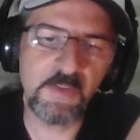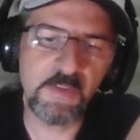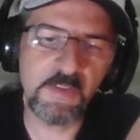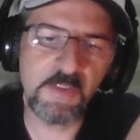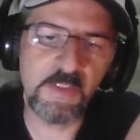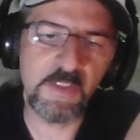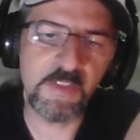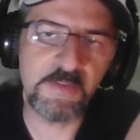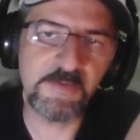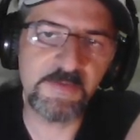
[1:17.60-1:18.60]

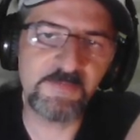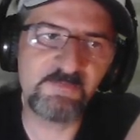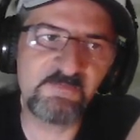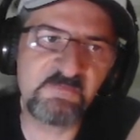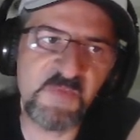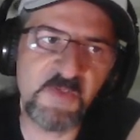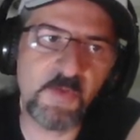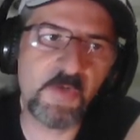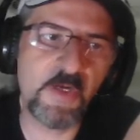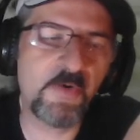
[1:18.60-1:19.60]

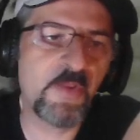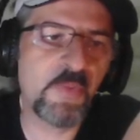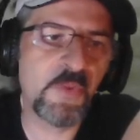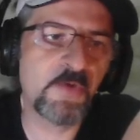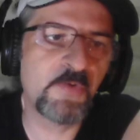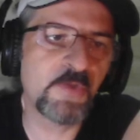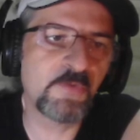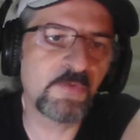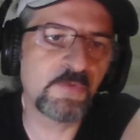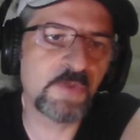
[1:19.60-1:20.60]
Caranthier
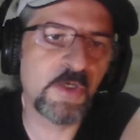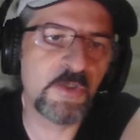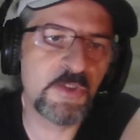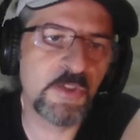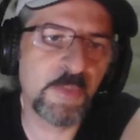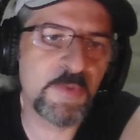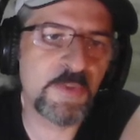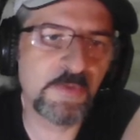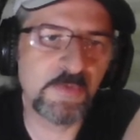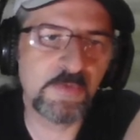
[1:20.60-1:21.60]
into Kashi
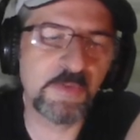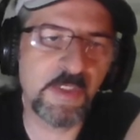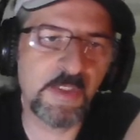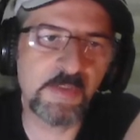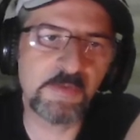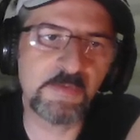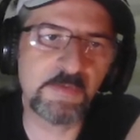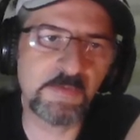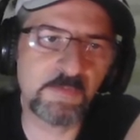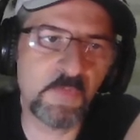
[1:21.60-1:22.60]
option, and
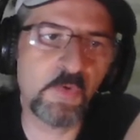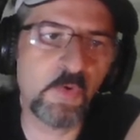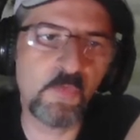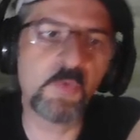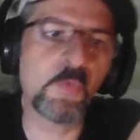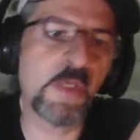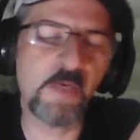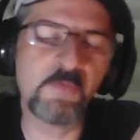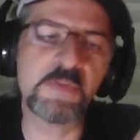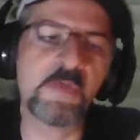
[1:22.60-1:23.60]
moreover we
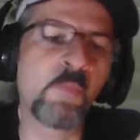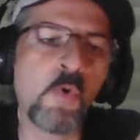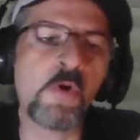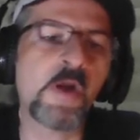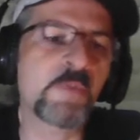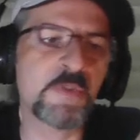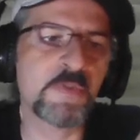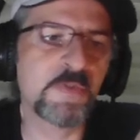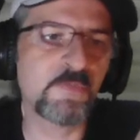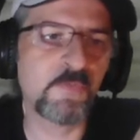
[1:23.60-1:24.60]
have some more
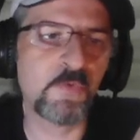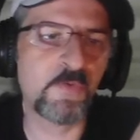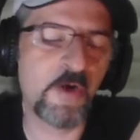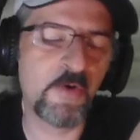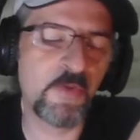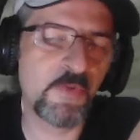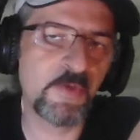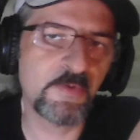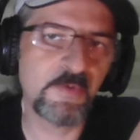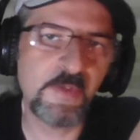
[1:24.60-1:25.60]
options for
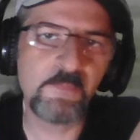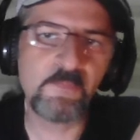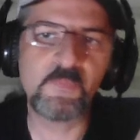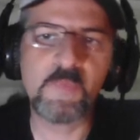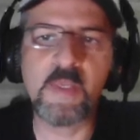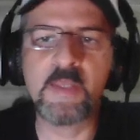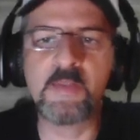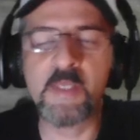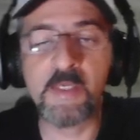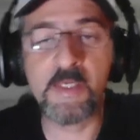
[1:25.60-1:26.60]
Caranthier.
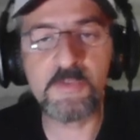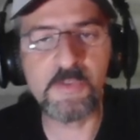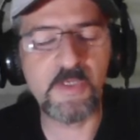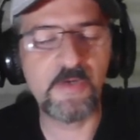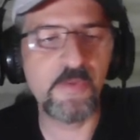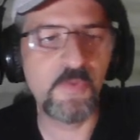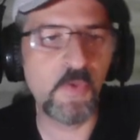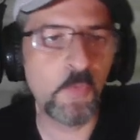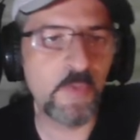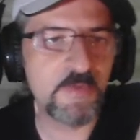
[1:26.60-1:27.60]
And actually
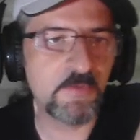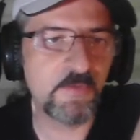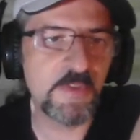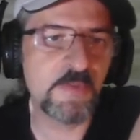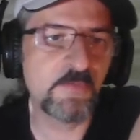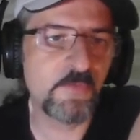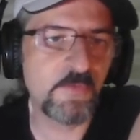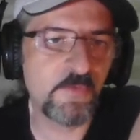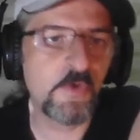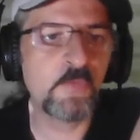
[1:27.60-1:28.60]
Caranthier was the reason for the
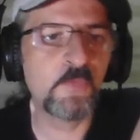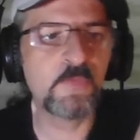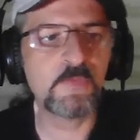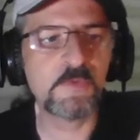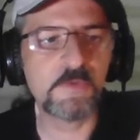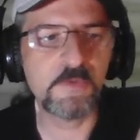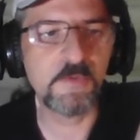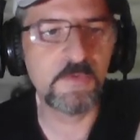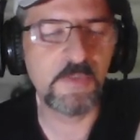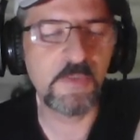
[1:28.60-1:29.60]
nerf,
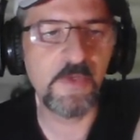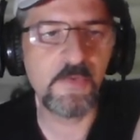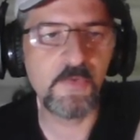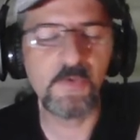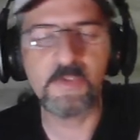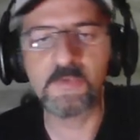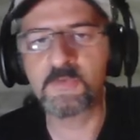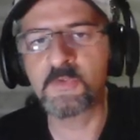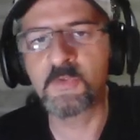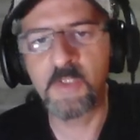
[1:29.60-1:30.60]
because Caranthier
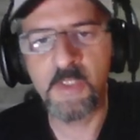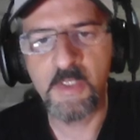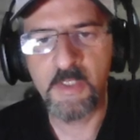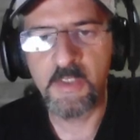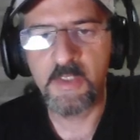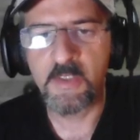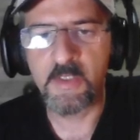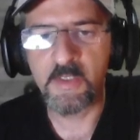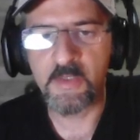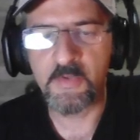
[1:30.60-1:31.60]
into
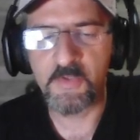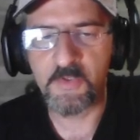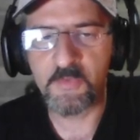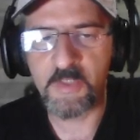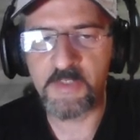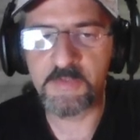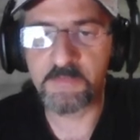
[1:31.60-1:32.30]
the new card,